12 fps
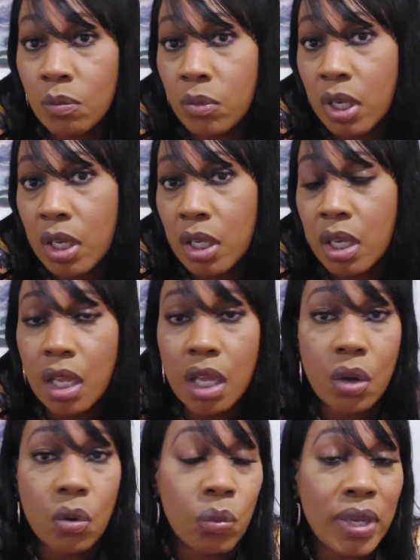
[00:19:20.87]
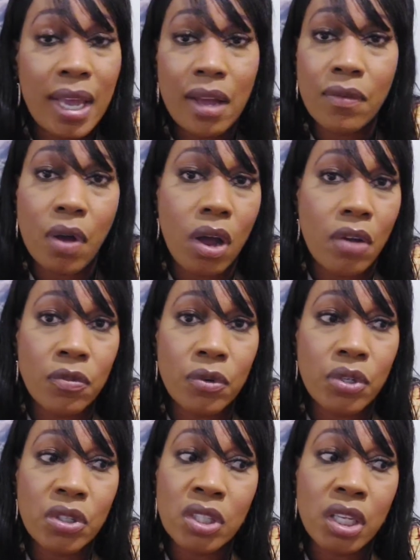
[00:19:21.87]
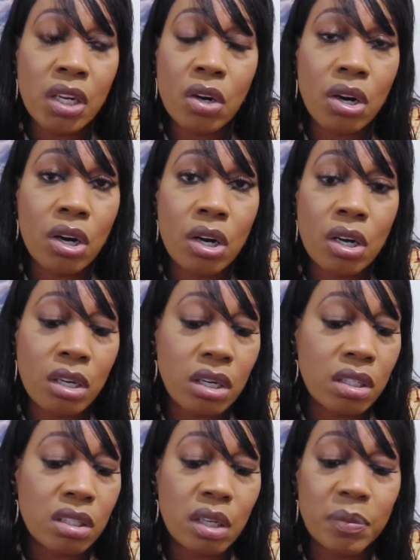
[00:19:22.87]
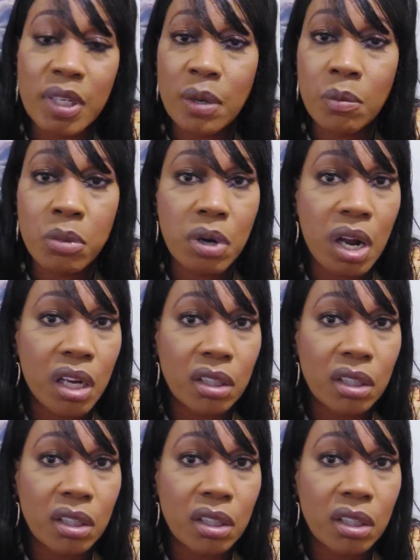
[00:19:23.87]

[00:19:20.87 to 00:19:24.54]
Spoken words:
but we have offers that are September,